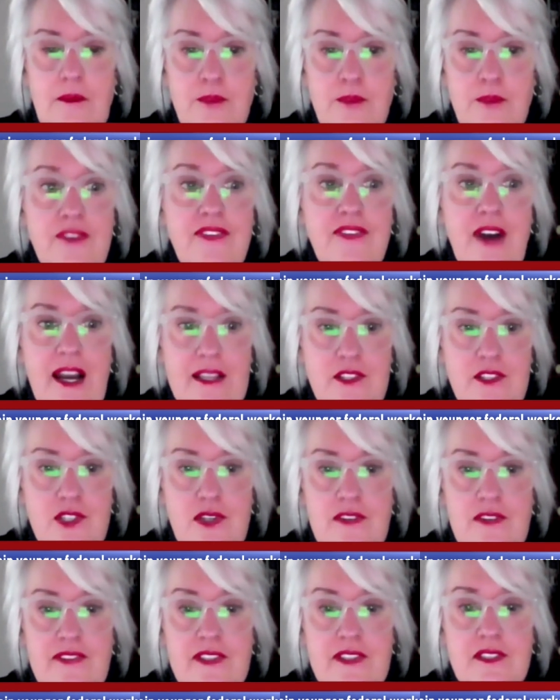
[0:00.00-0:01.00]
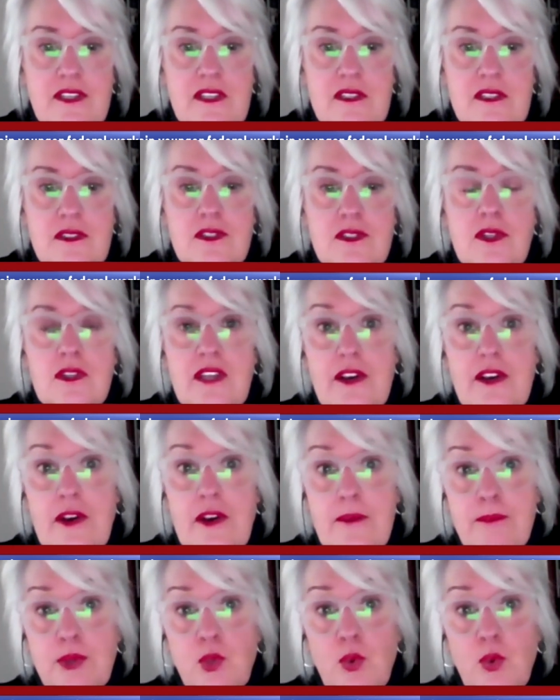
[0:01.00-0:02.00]
provide services to their
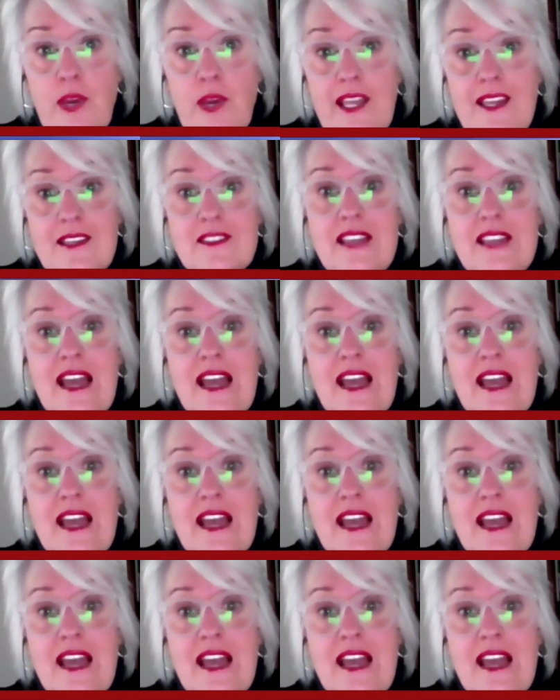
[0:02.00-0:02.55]
employees